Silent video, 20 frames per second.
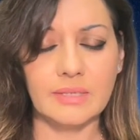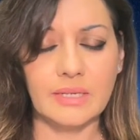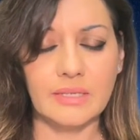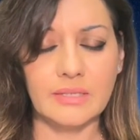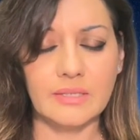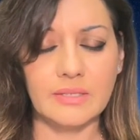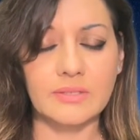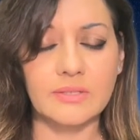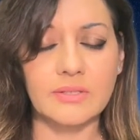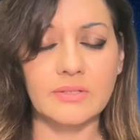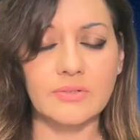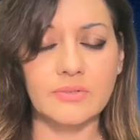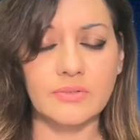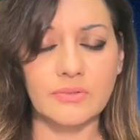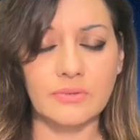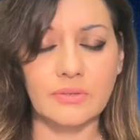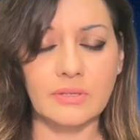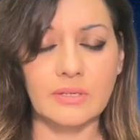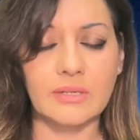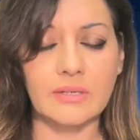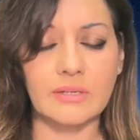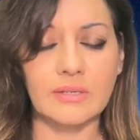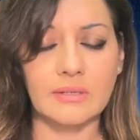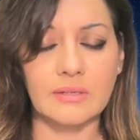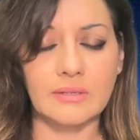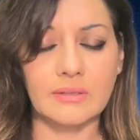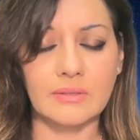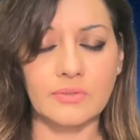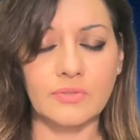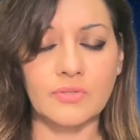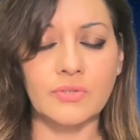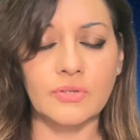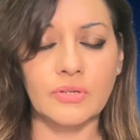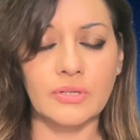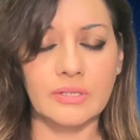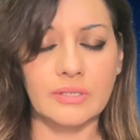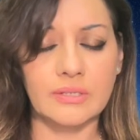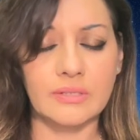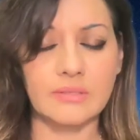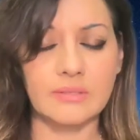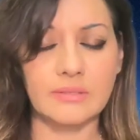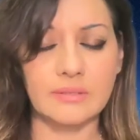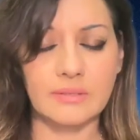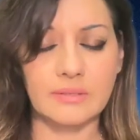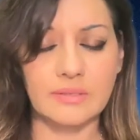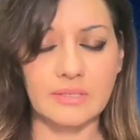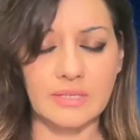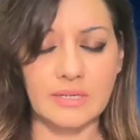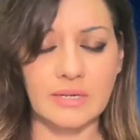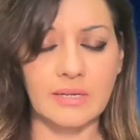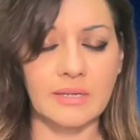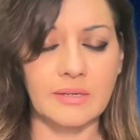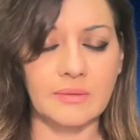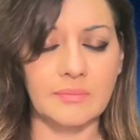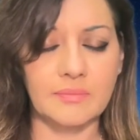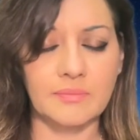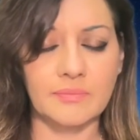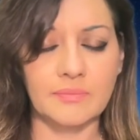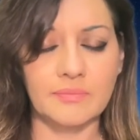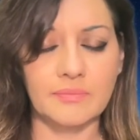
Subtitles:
It is a truly joyous time